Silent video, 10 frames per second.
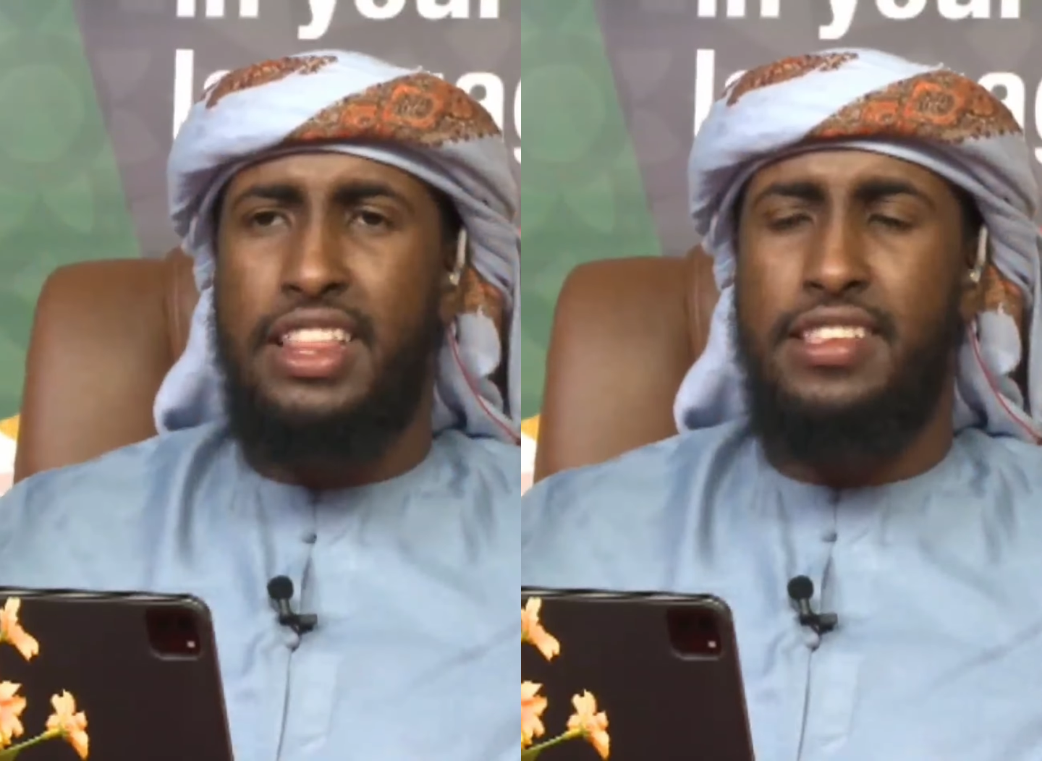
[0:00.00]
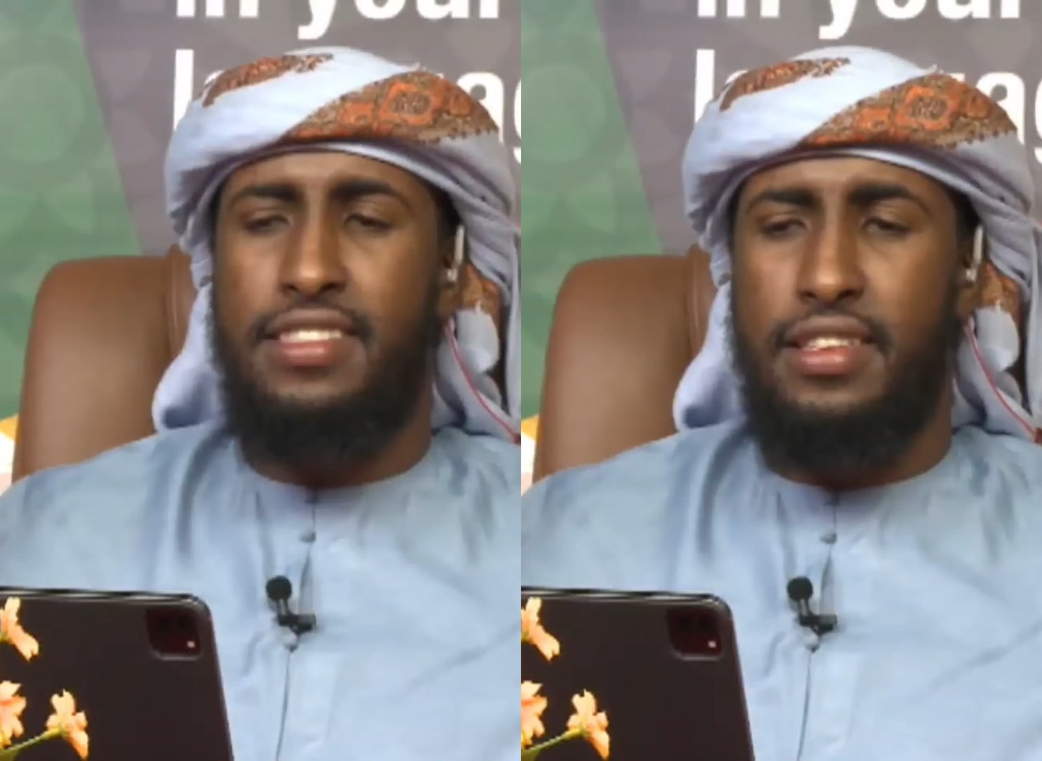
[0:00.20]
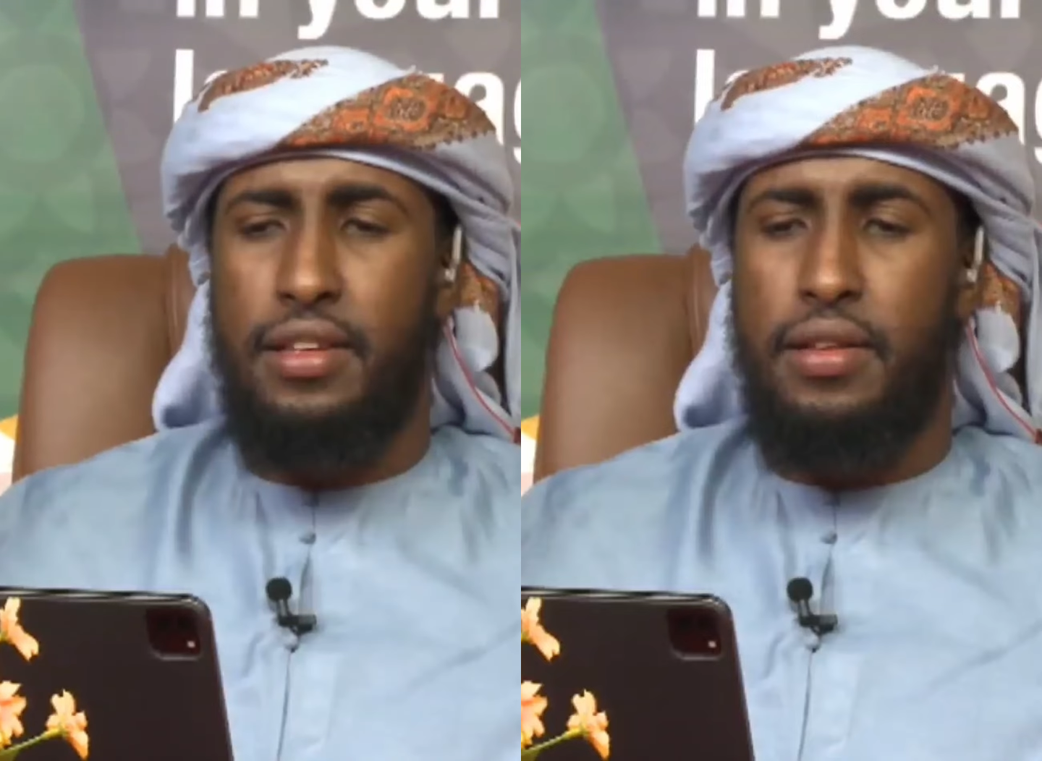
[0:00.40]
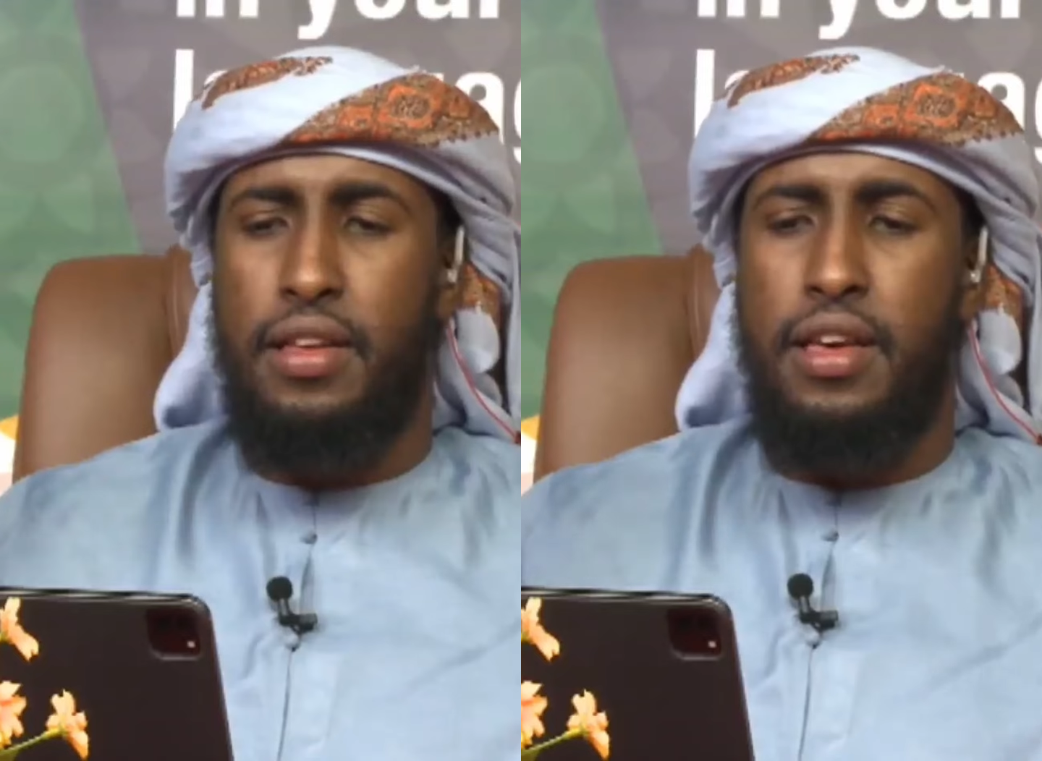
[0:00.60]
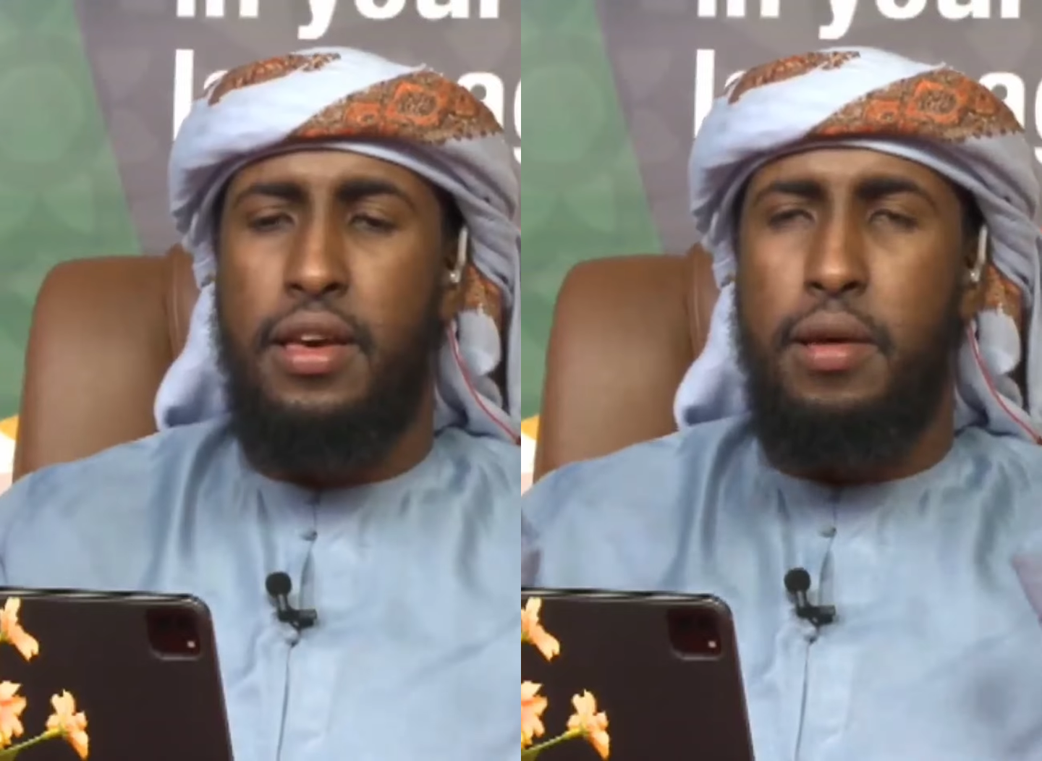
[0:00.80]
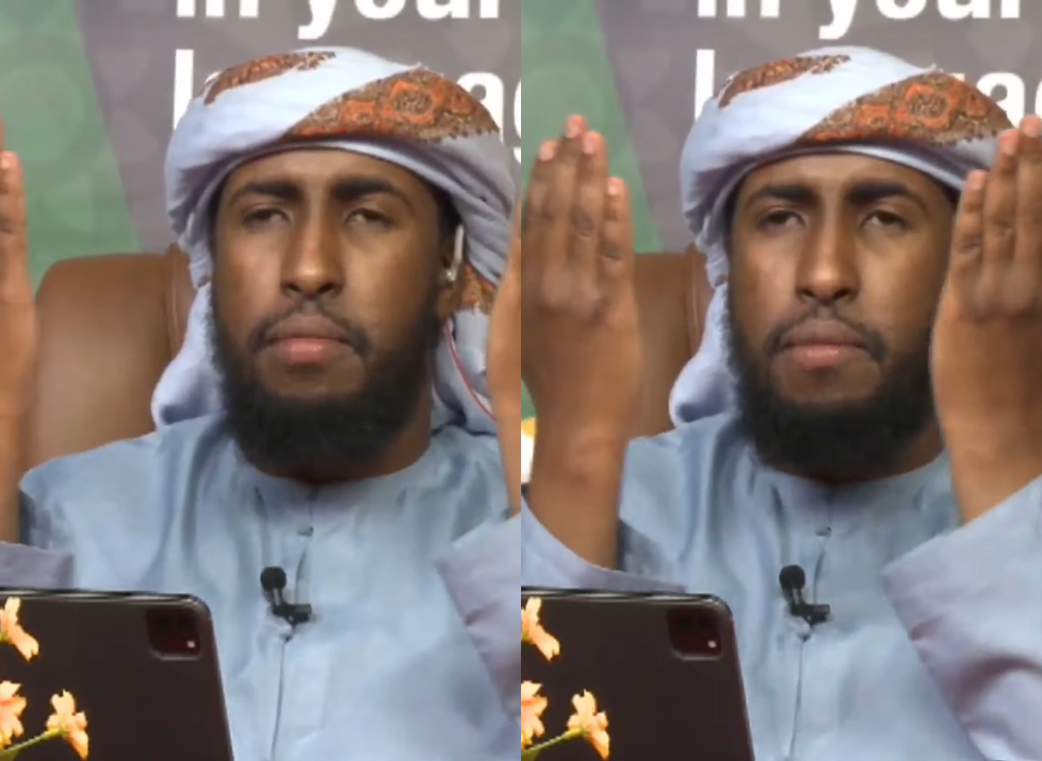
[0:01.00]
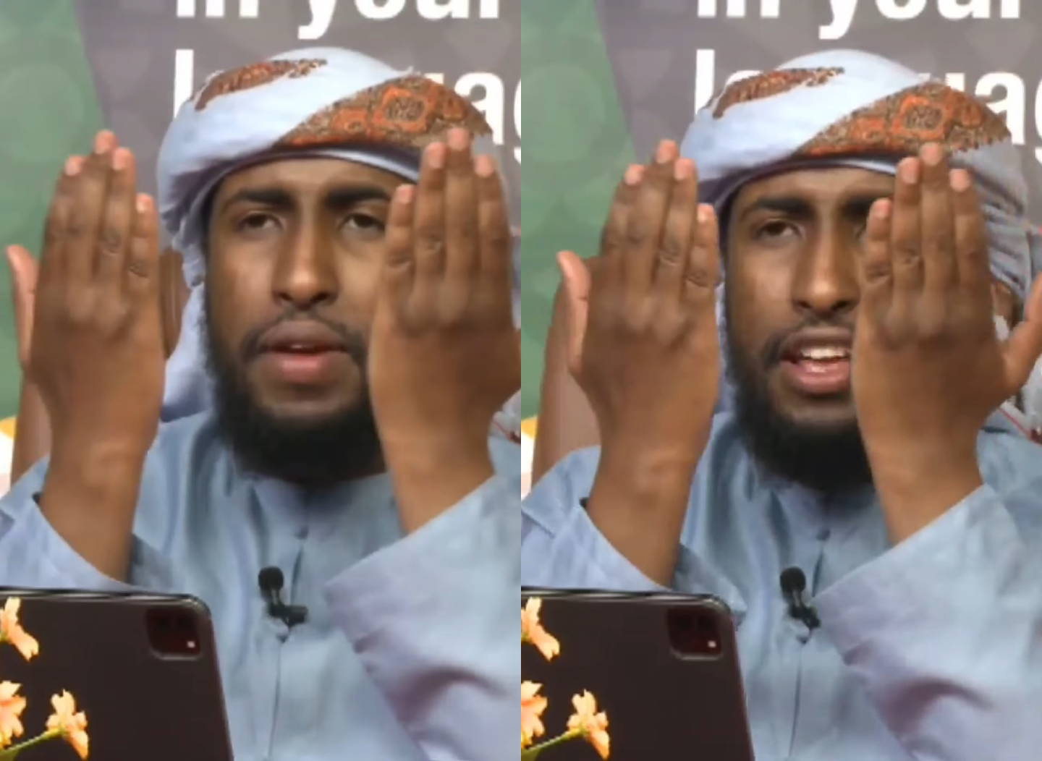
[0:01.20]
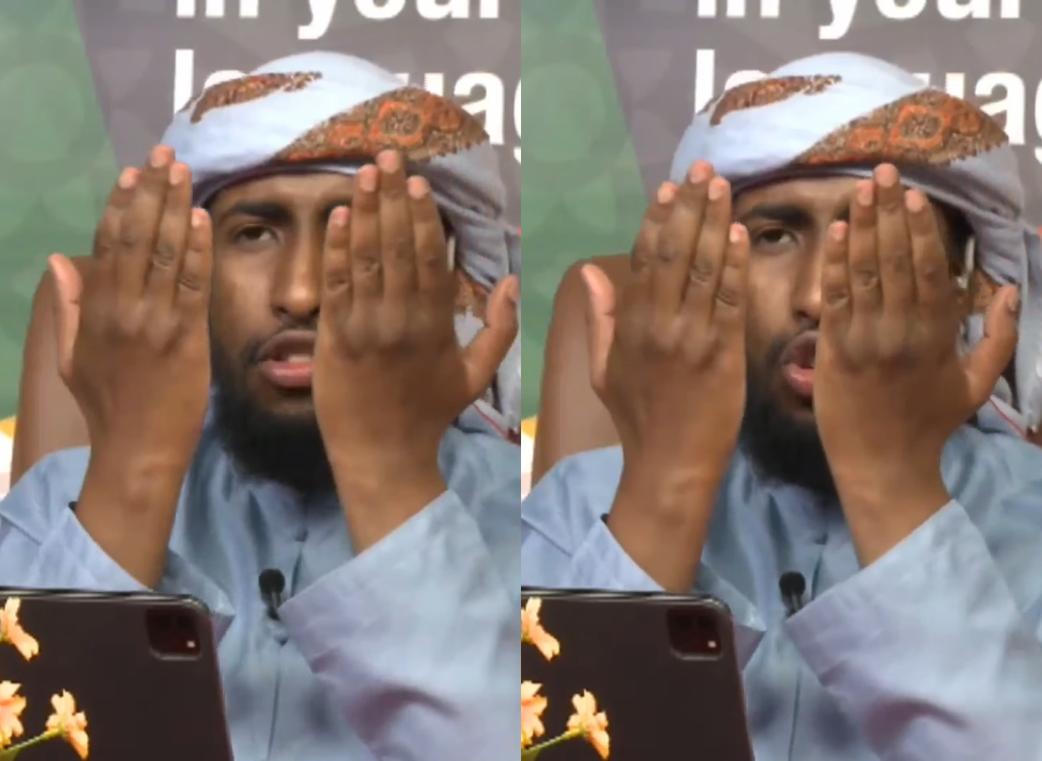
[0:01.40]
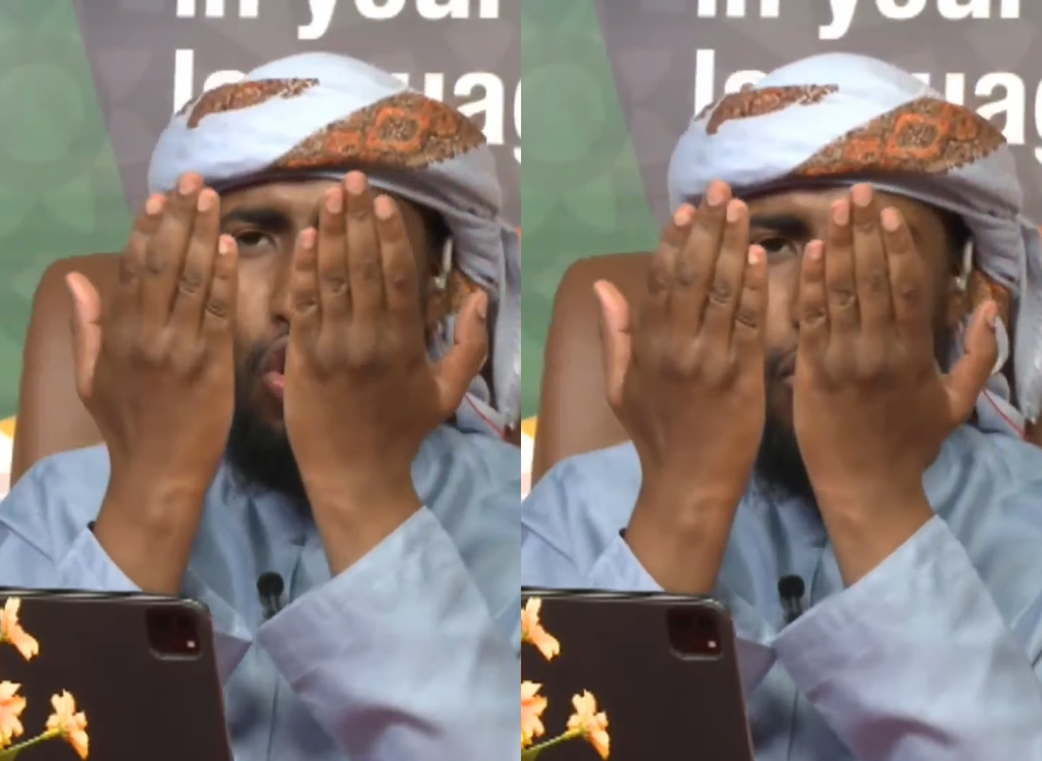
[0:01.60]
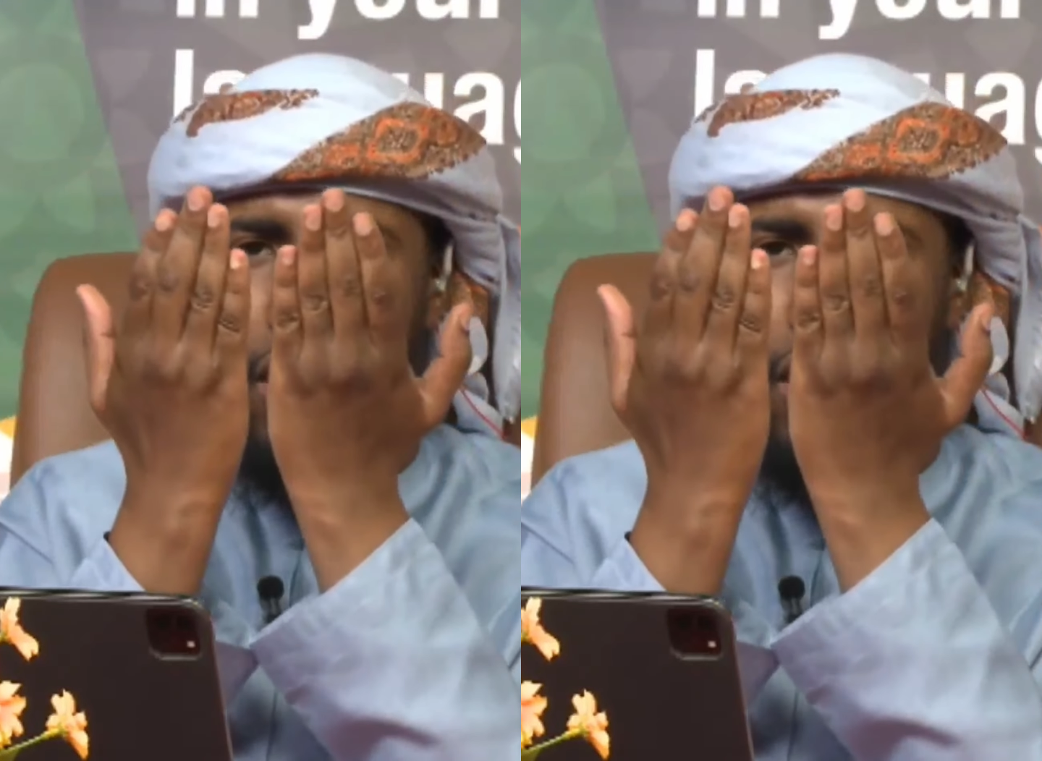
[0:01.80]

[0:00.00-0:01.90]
this, but bring it to your